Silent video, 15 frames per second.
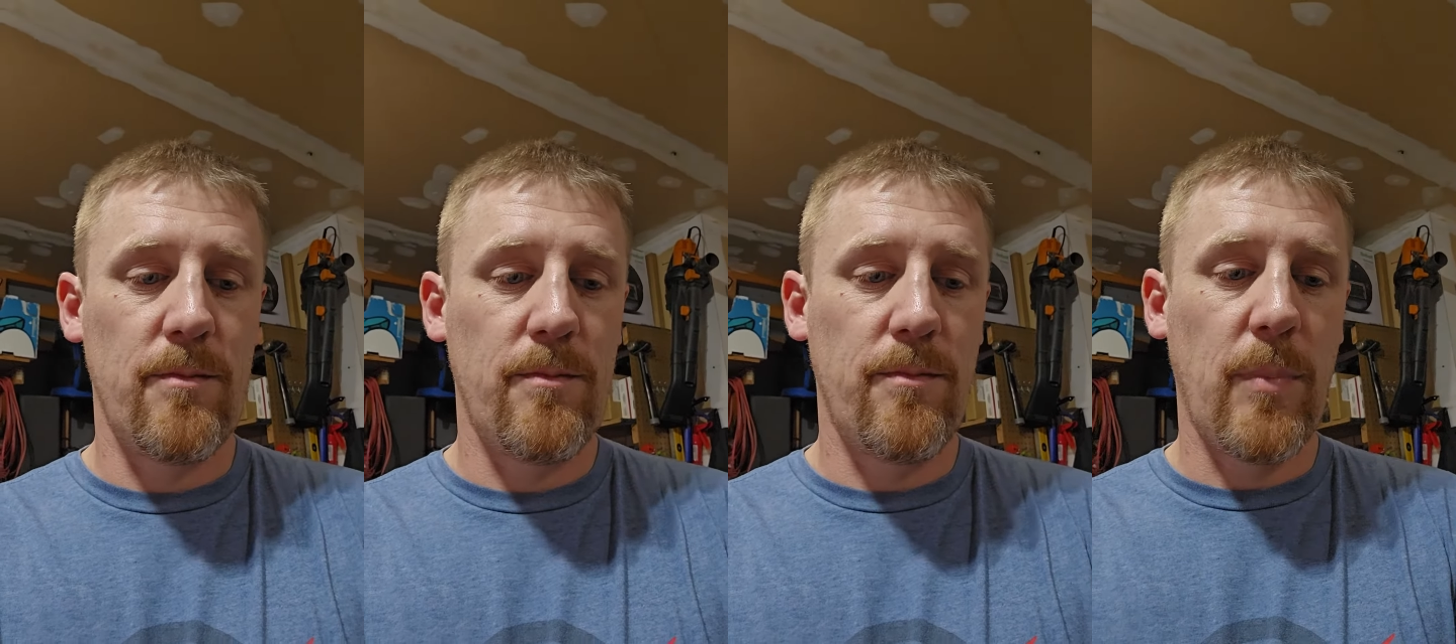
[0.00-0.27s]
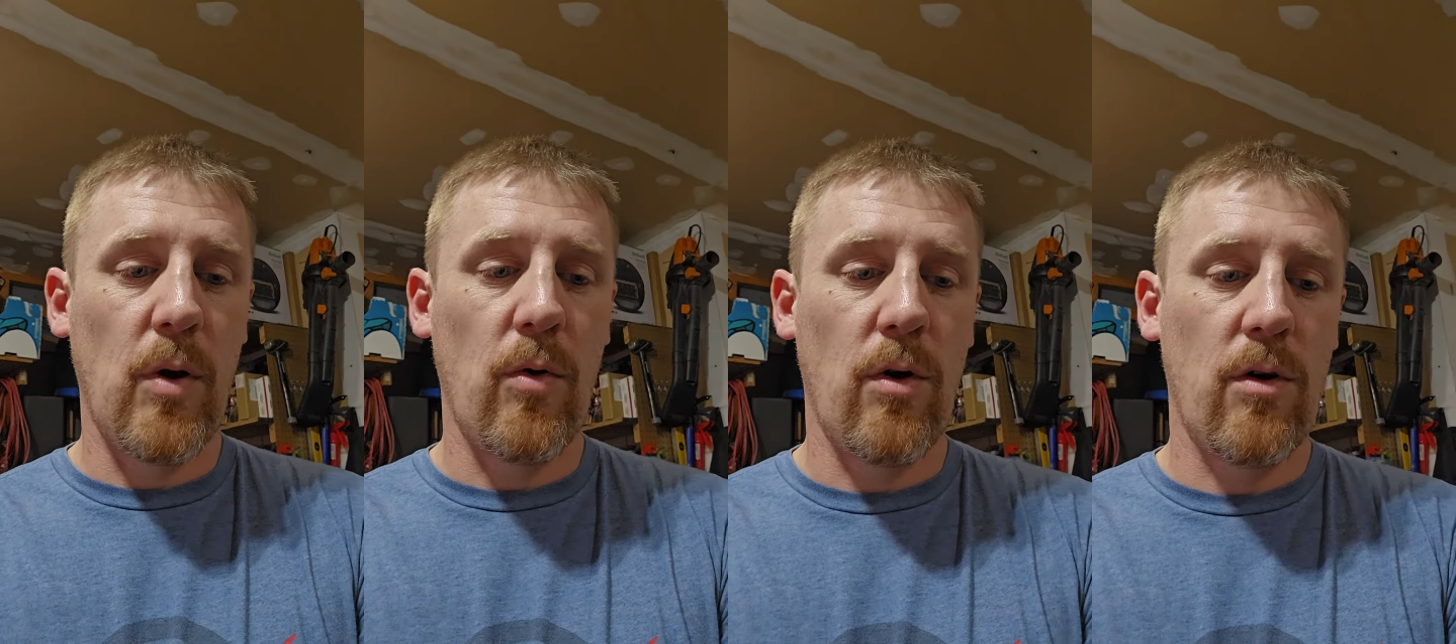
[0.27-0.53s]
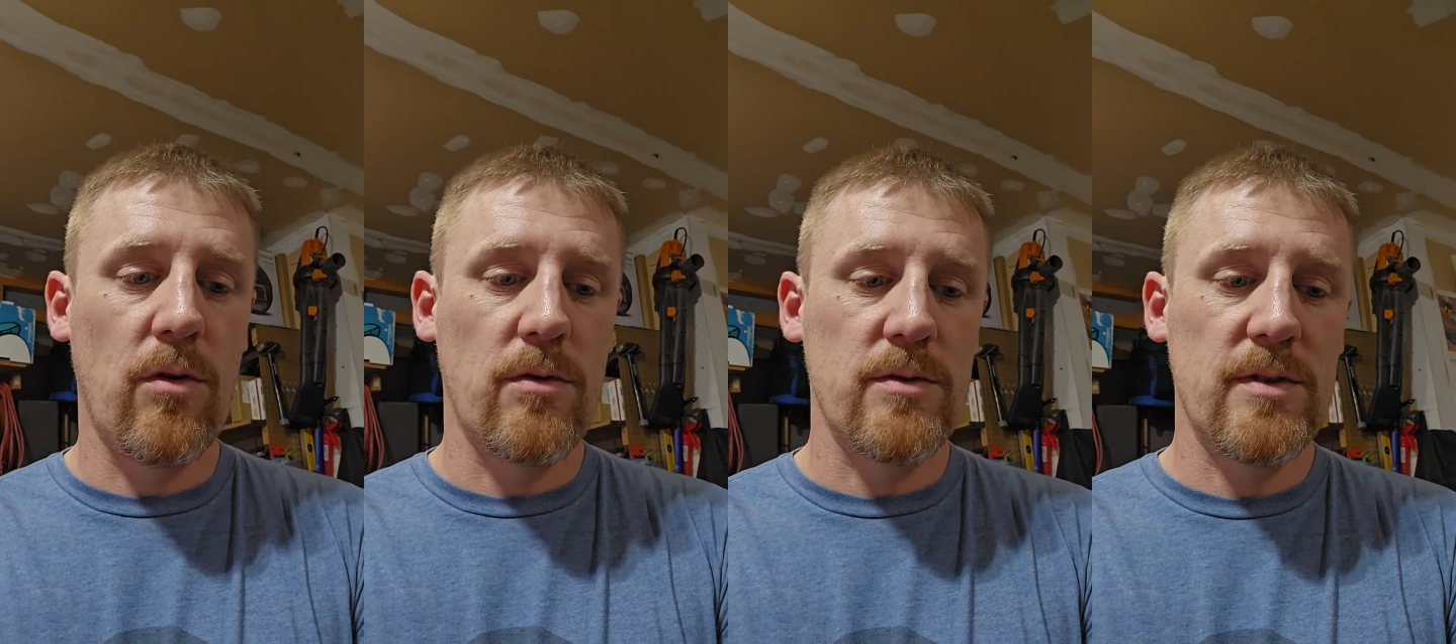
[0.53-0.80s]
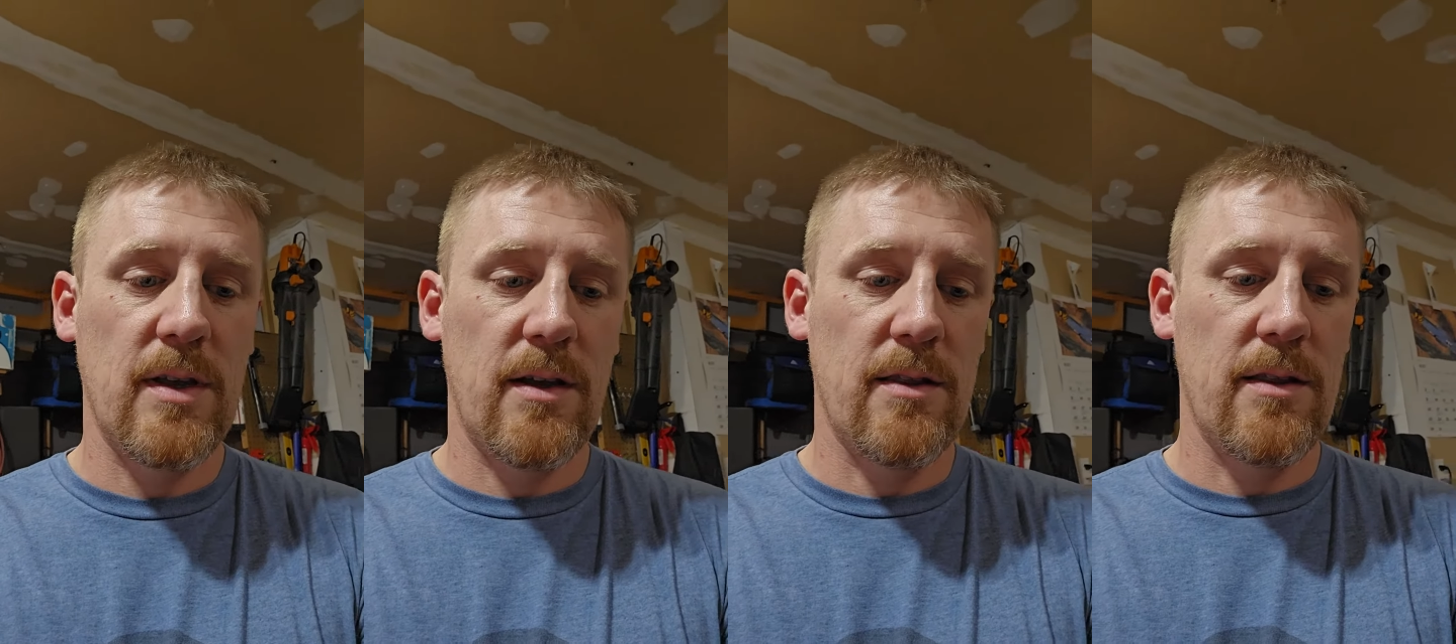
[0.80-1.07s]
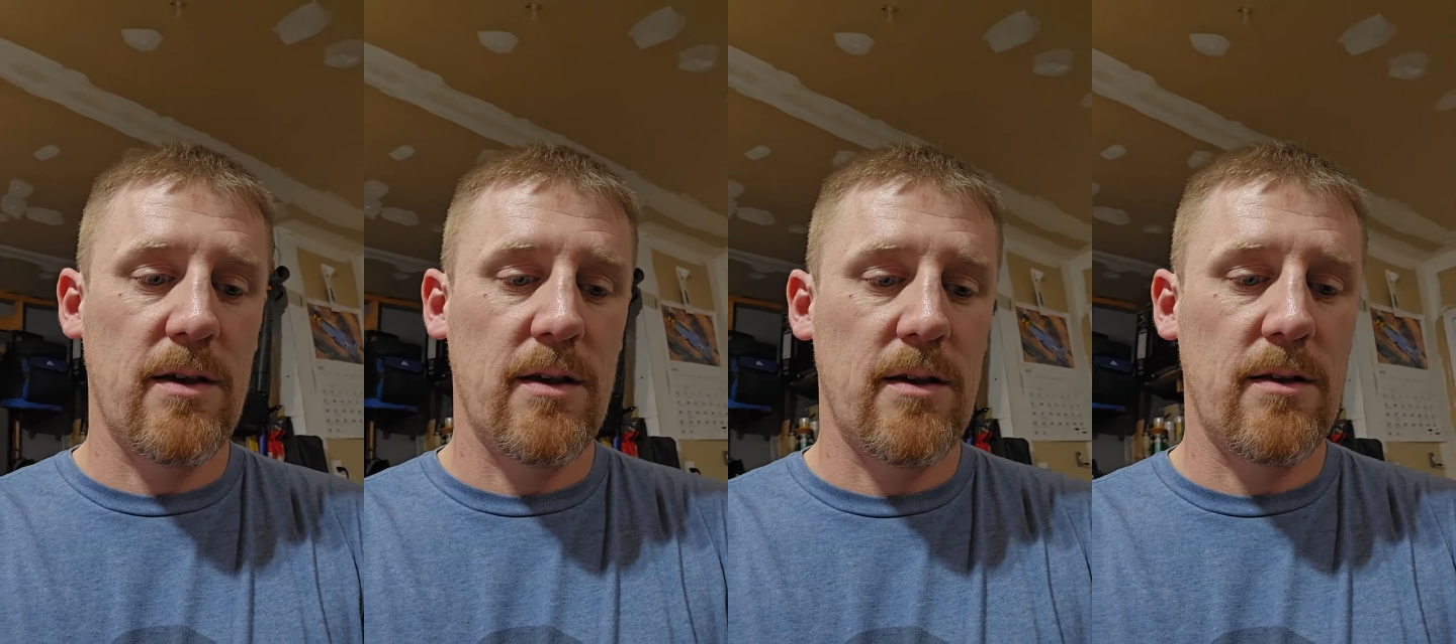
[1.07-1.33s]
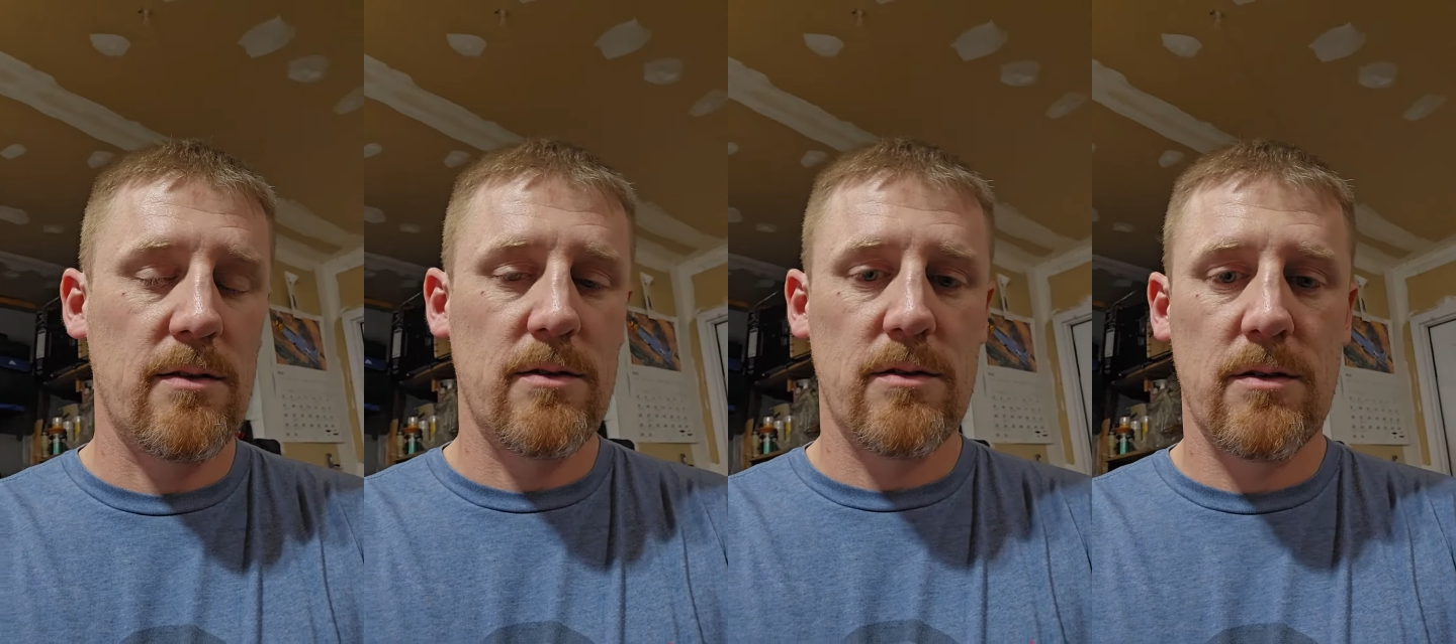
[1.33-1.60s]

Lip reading: bolt holes on the